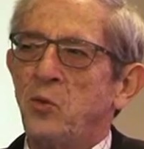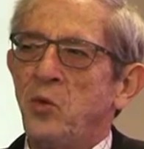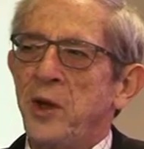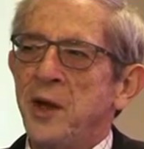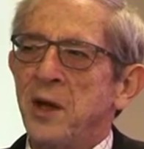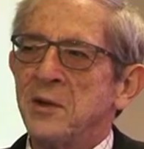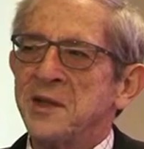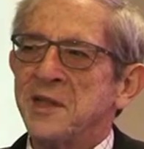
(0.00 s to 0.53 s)

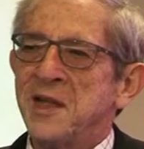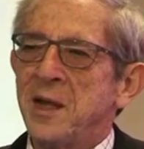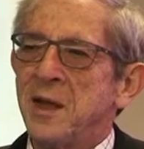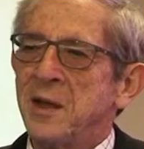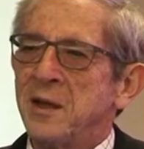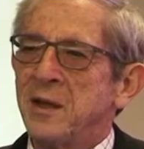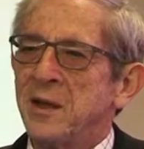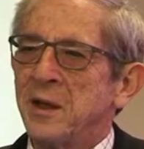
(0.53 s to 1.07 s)
we don't
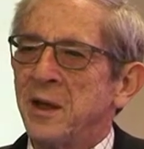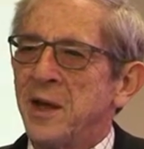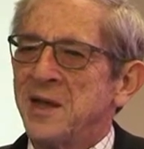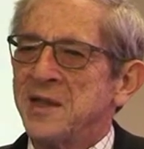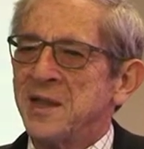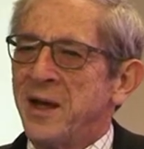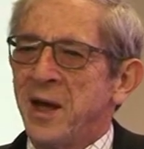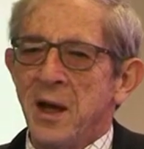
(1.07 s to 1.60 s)
see India
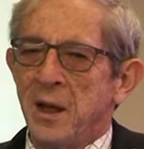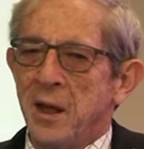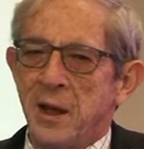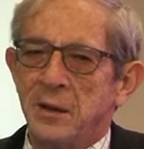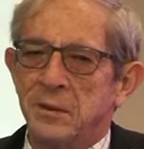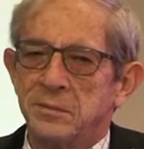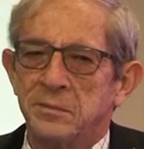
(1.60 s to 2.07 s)
as an ally.